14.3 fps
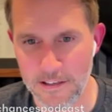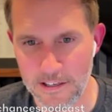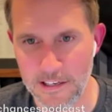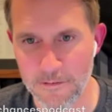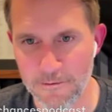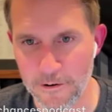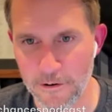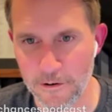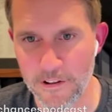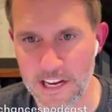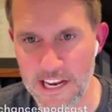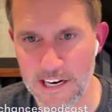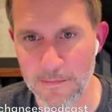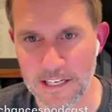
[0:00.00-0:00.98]
Like
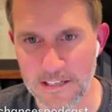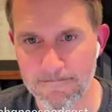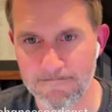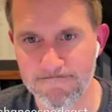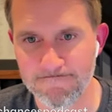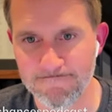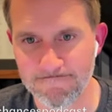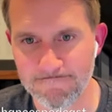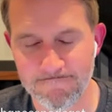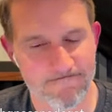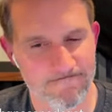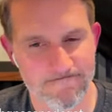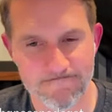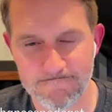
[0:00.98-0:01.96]
Panjshir
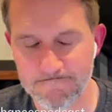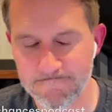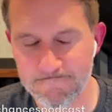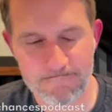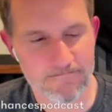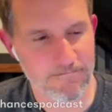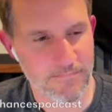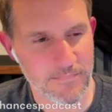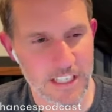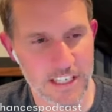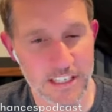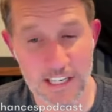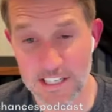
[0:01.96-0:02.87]
are